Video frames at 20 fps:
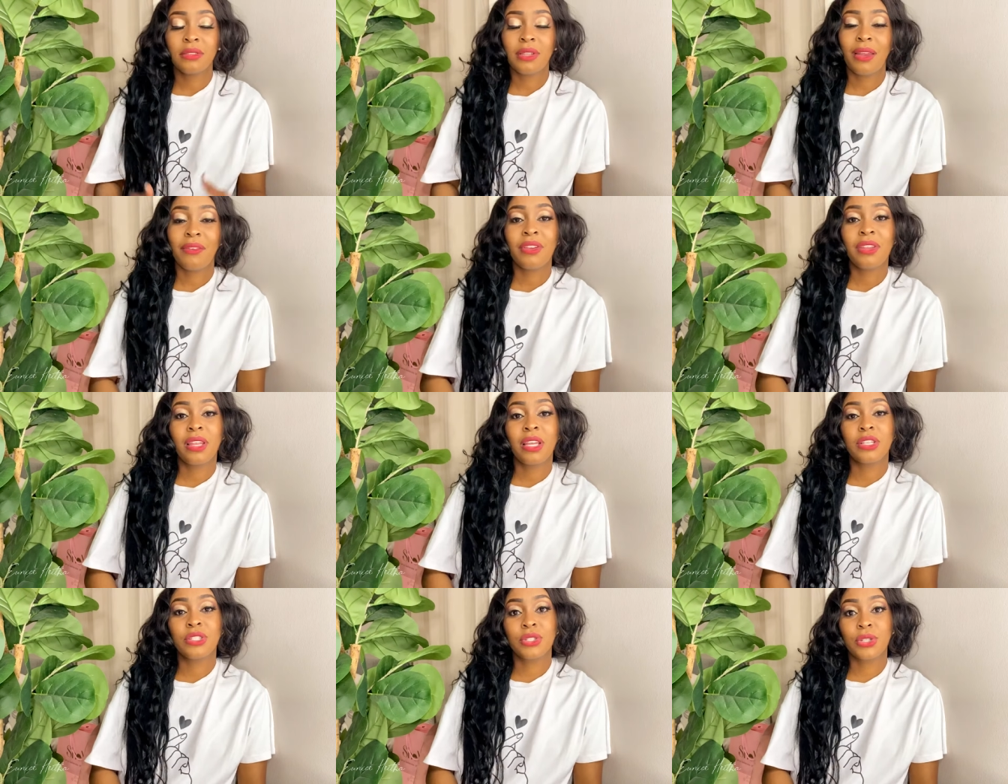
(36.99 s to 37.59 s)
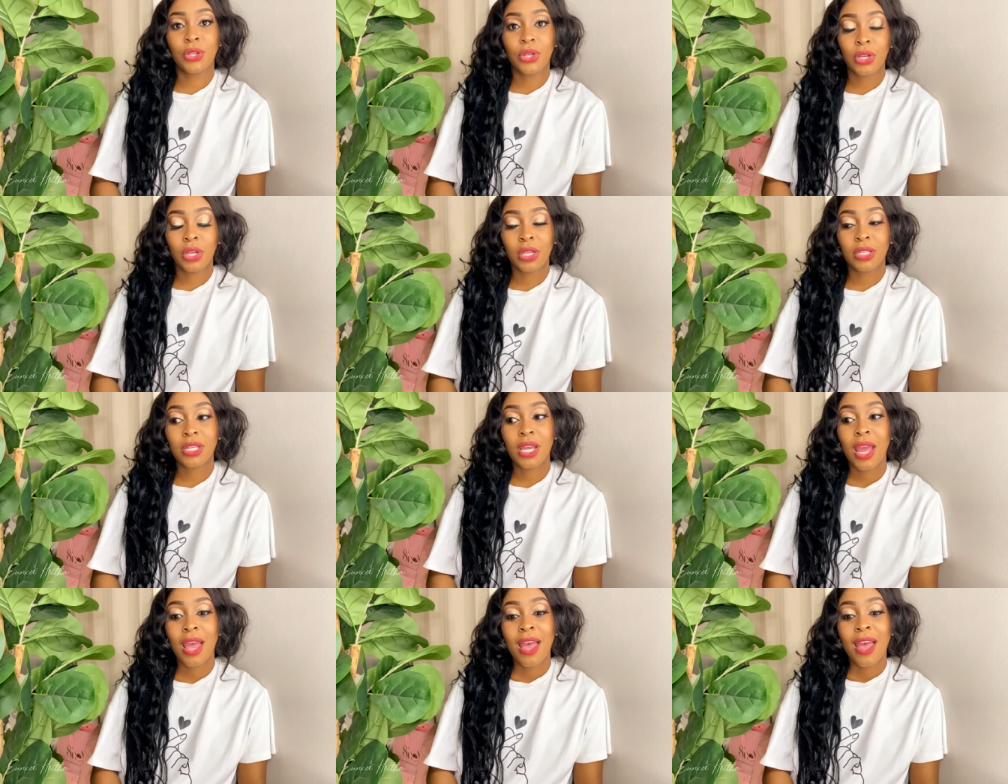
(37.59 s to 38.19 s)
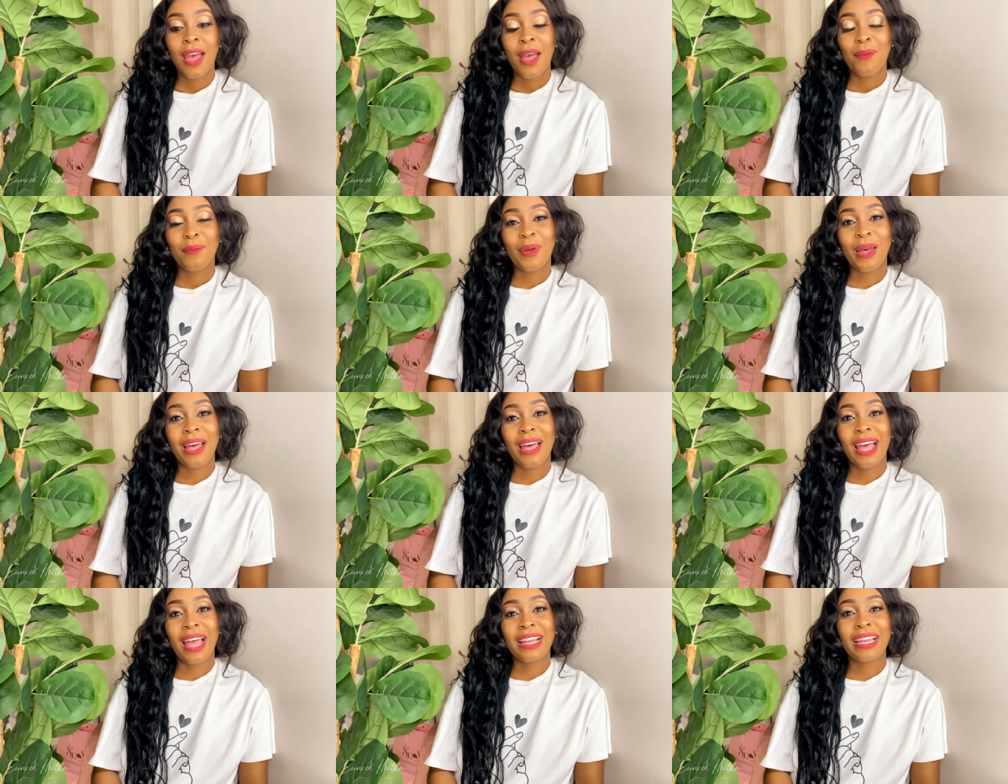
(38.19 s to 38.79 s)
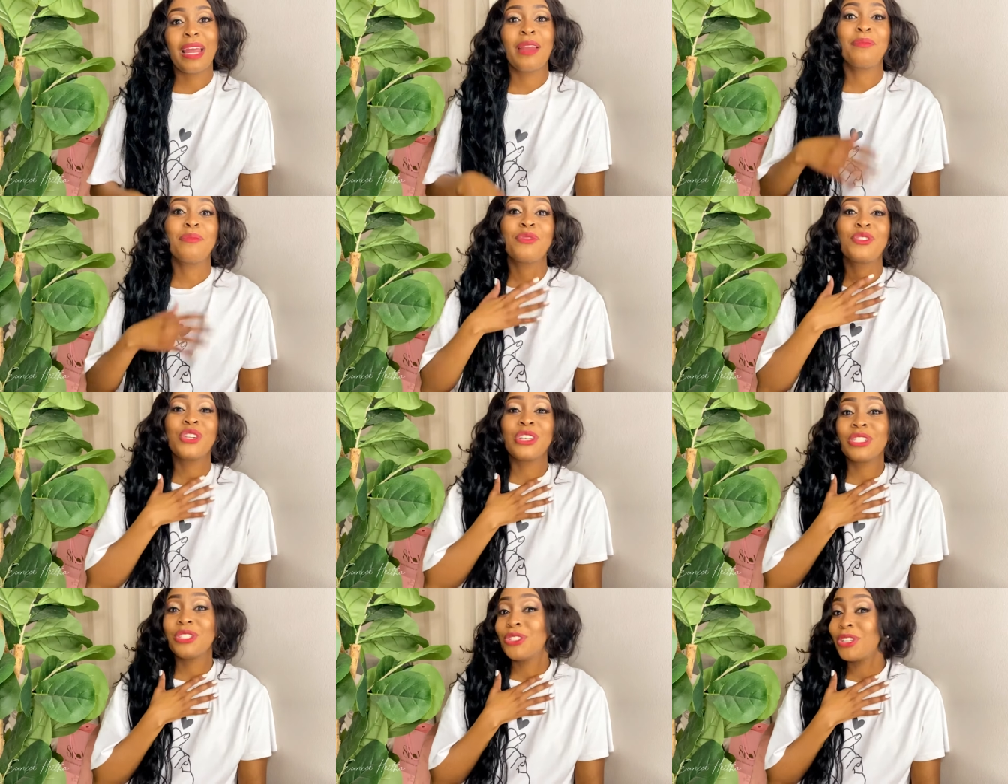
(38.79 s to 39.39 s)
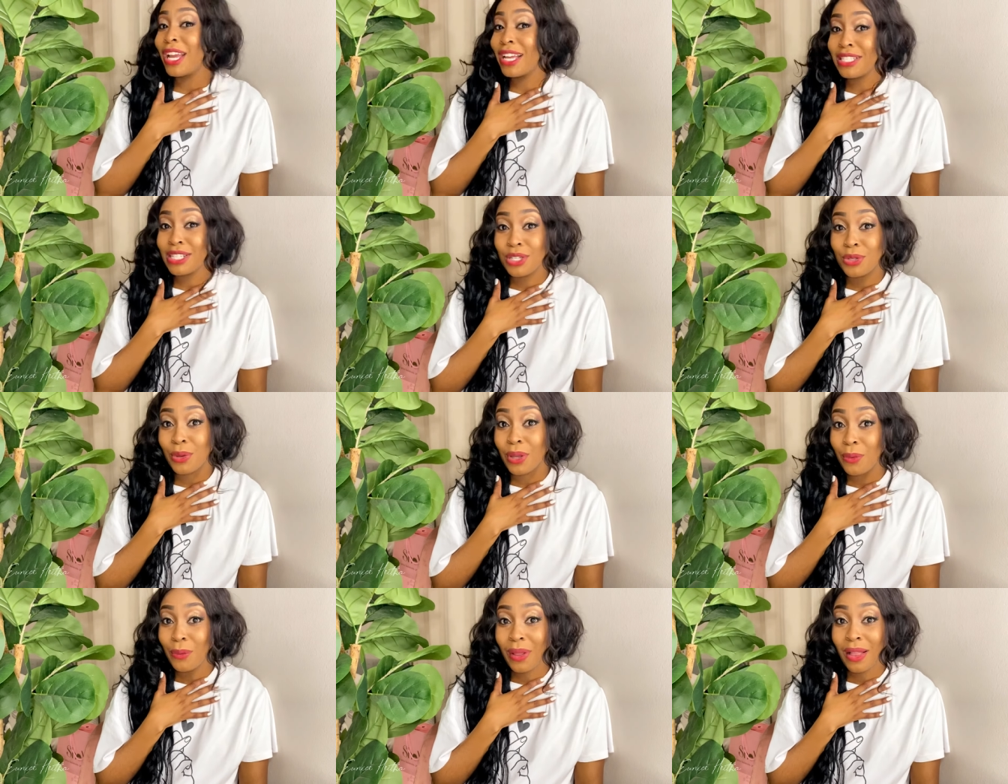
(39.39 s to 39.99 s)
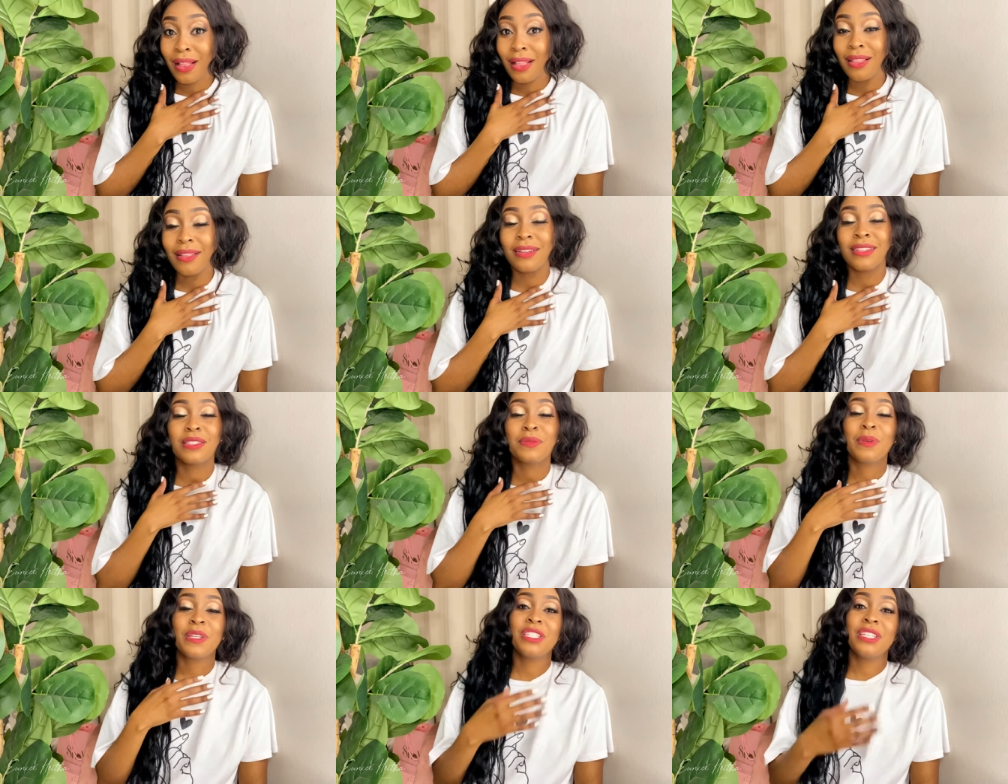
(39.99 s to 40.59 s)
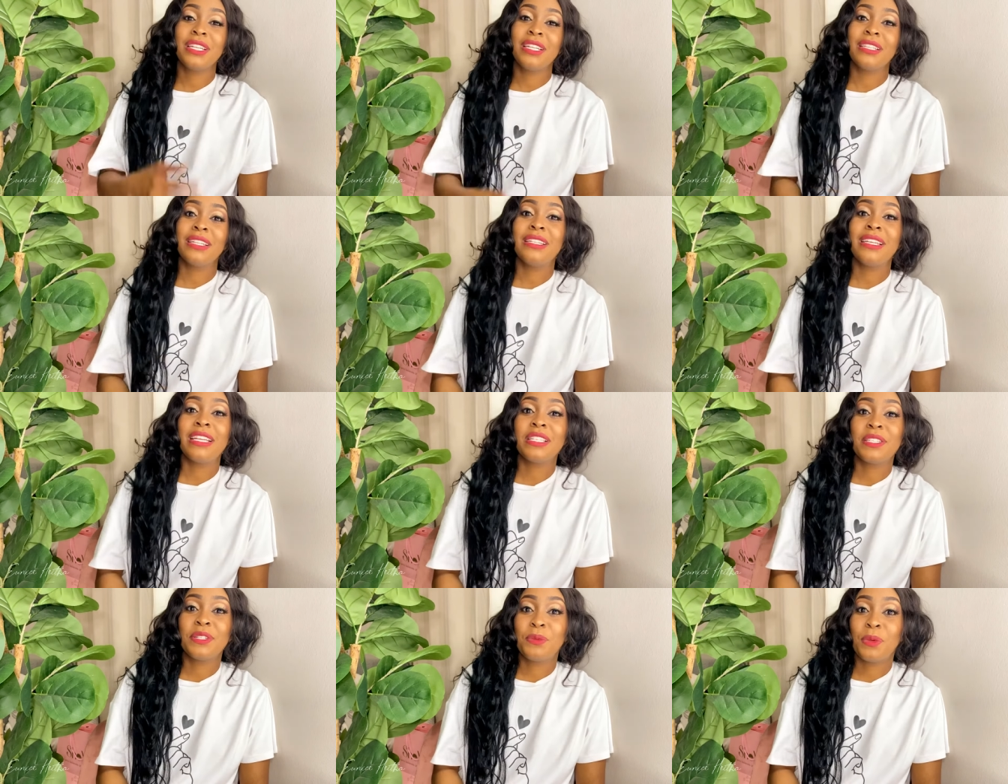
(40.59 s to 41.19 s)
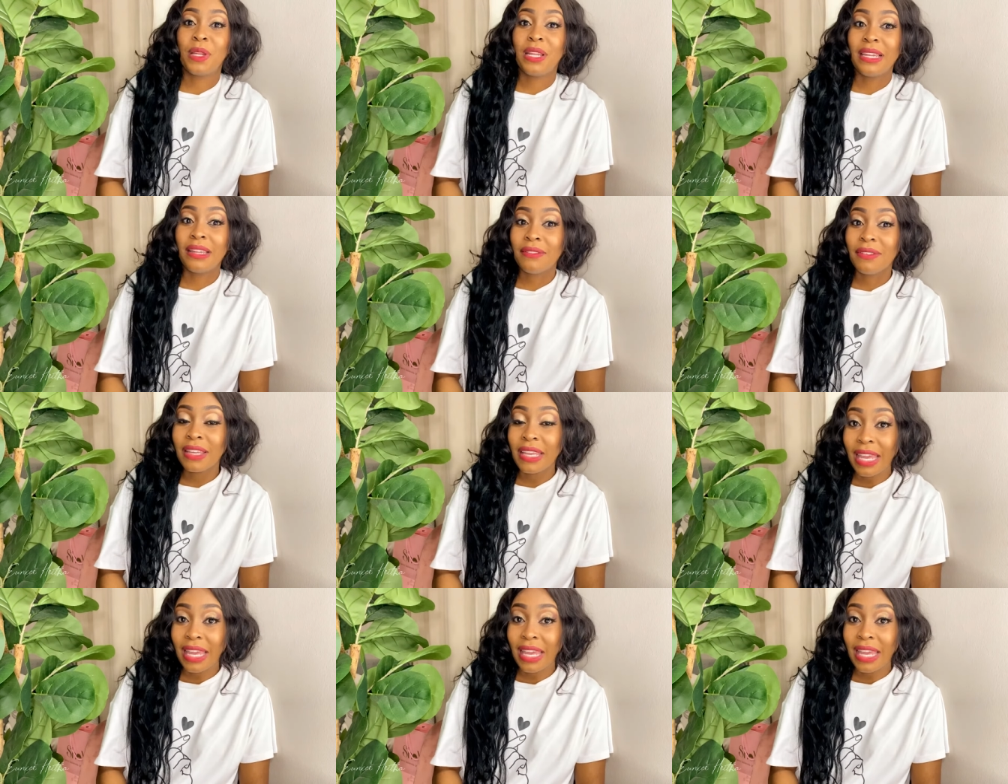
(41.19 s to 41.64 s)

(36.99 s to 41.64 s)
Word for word: Everything's good. But I trust you guys are doing well, especially in the days that we're living